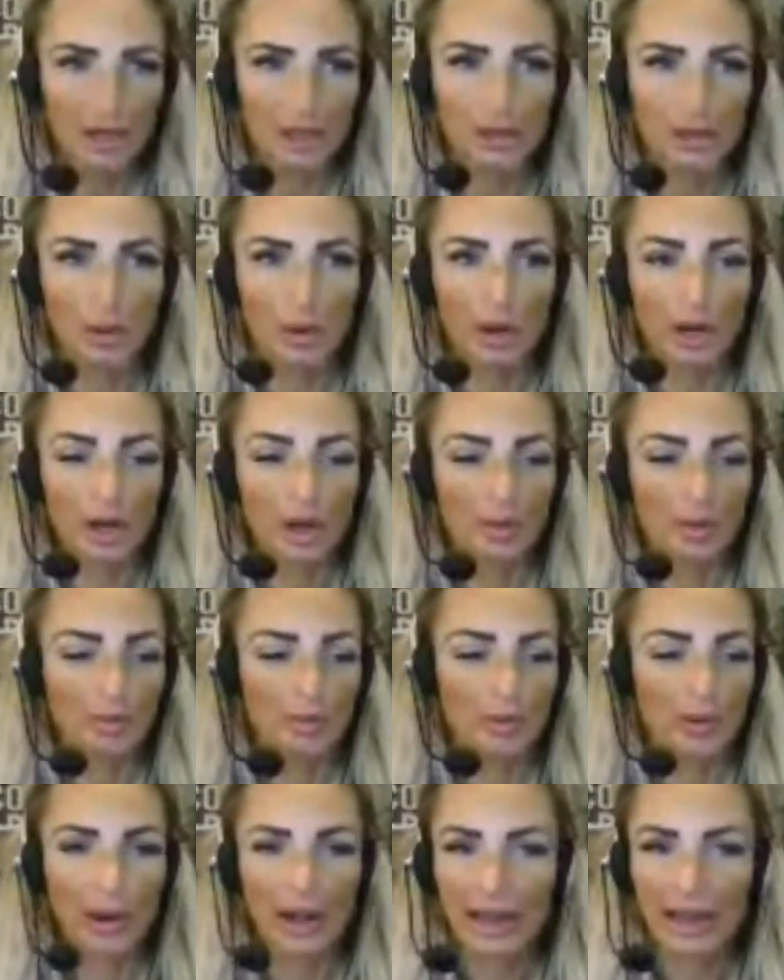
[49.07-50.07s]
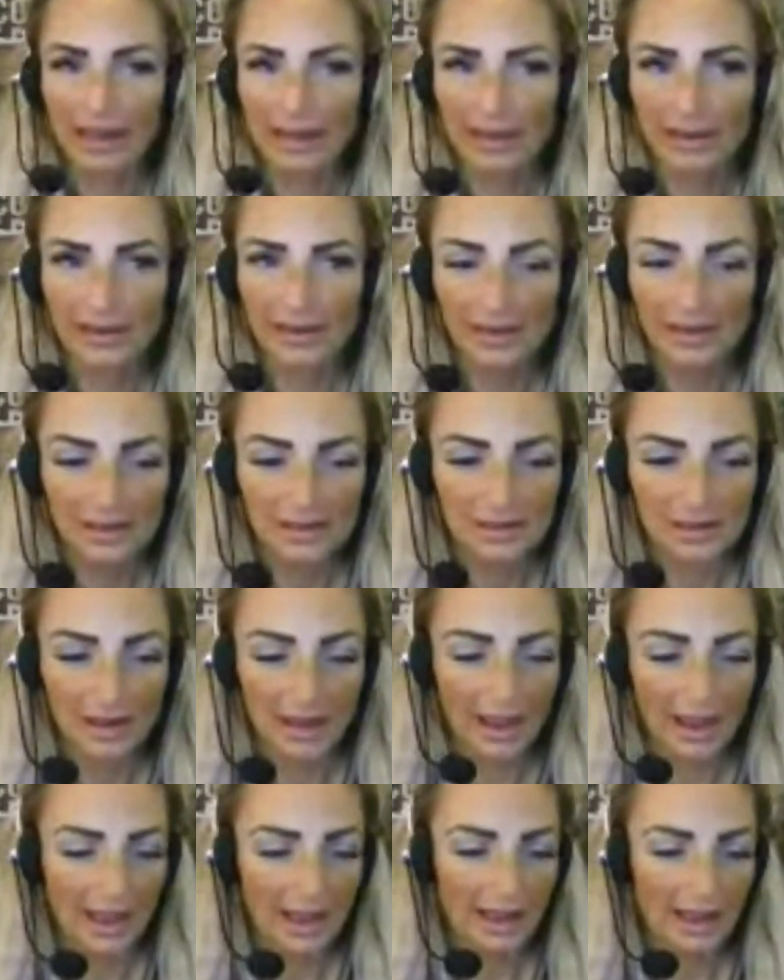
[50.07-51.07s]
your brain
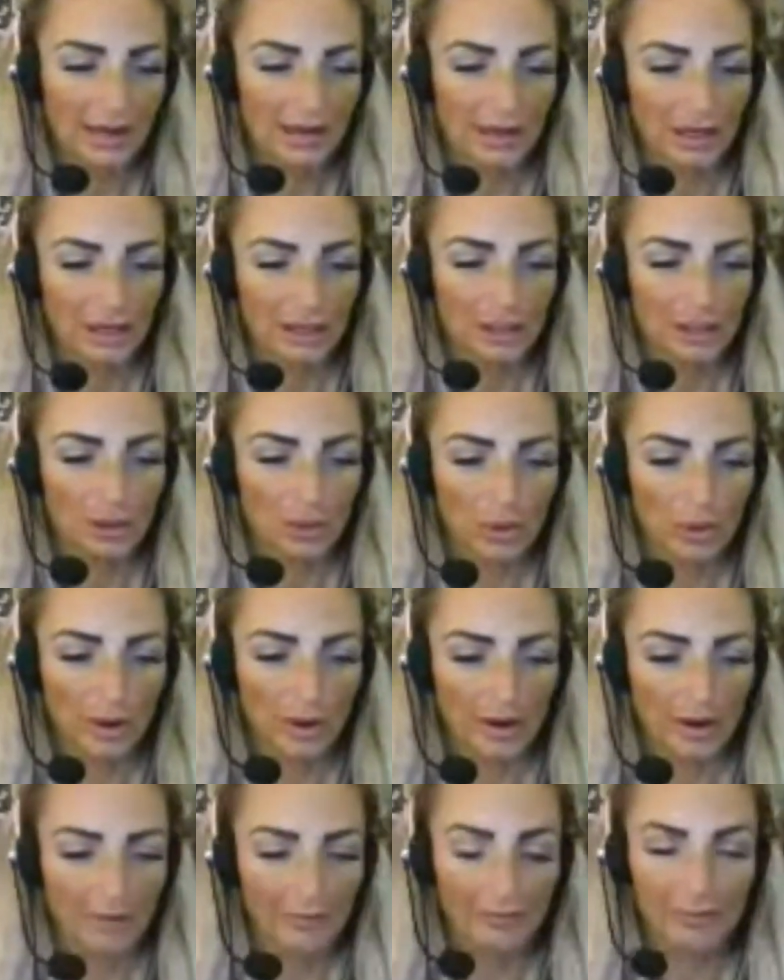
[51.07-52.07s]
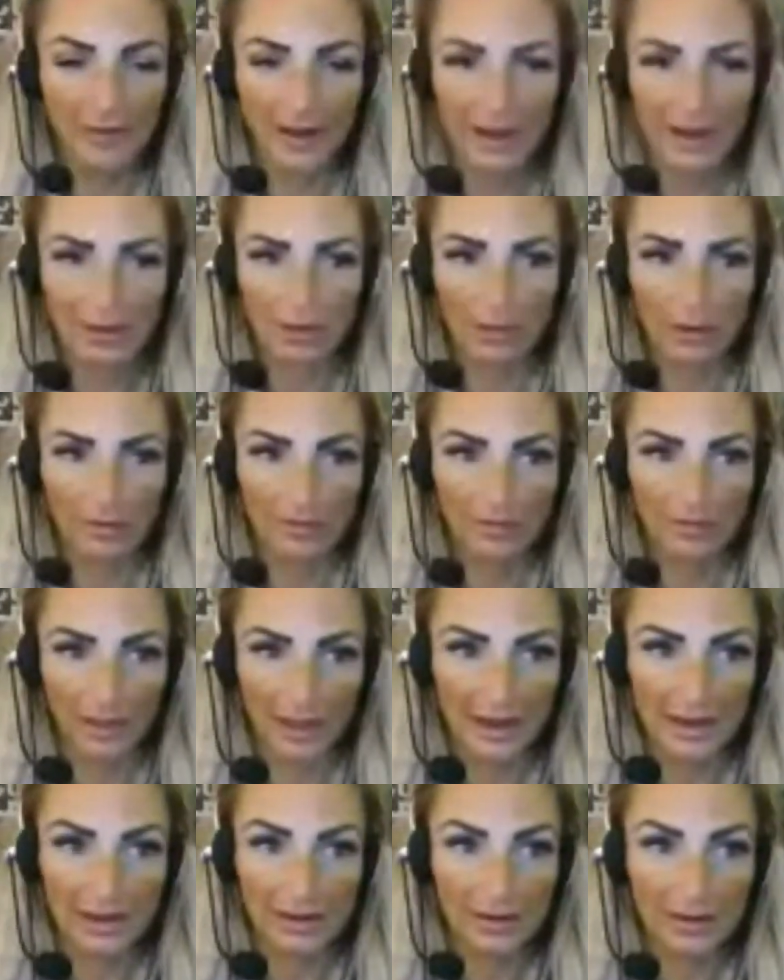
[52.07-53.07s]
and your fight or
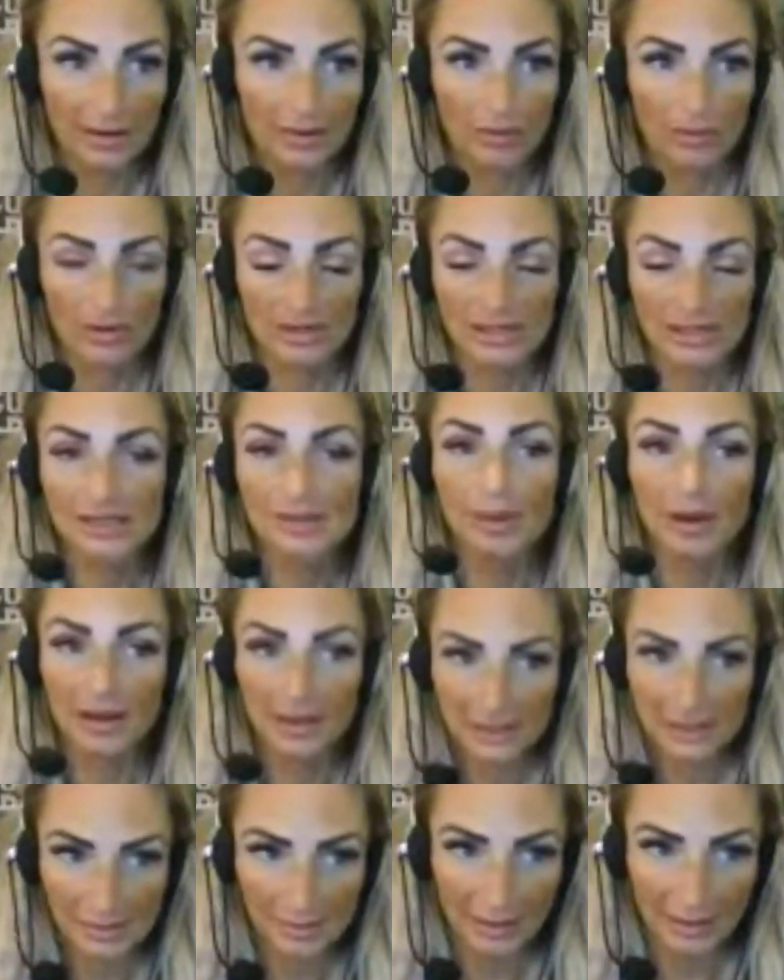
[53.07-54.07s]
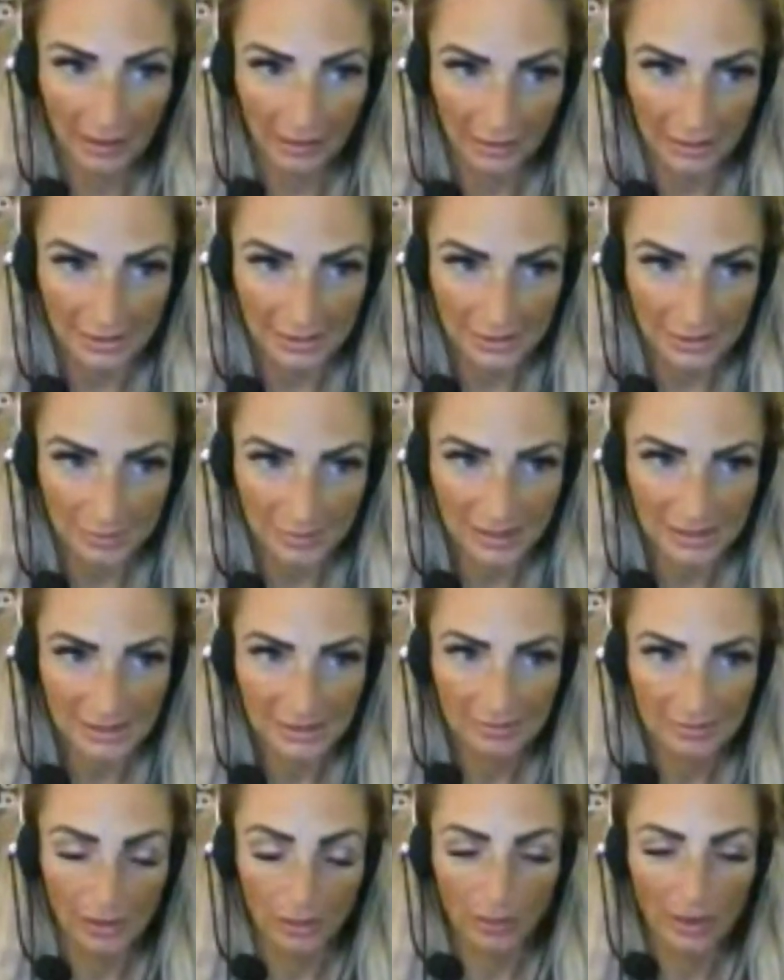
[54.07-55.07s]
flight response mechanisms.
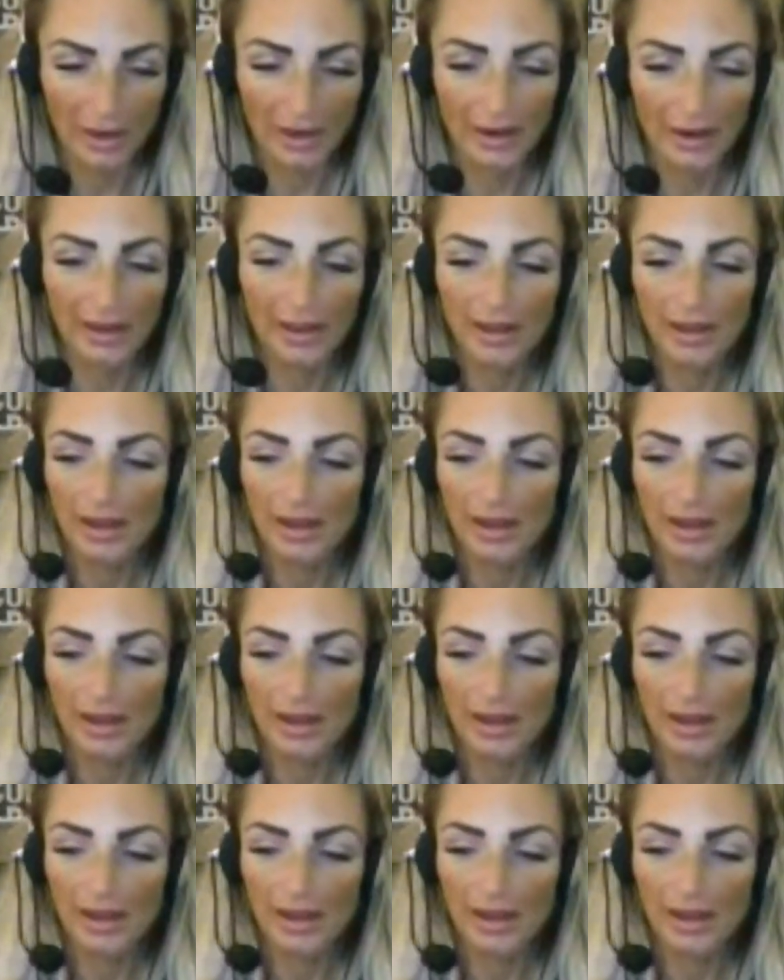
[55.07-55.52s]
Okay.